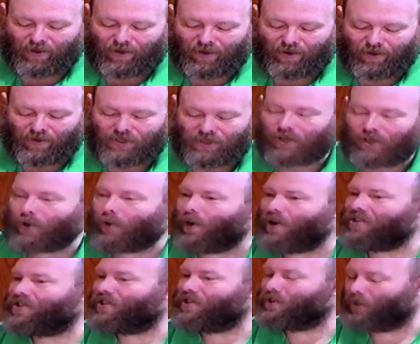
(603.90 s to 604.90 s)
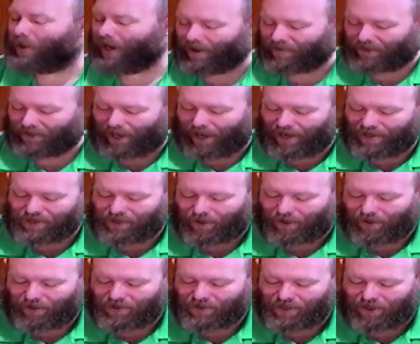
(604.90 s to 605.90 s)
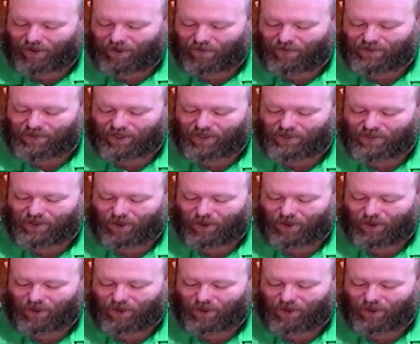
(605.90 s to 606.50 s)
So the questions we have to ask ourselves is,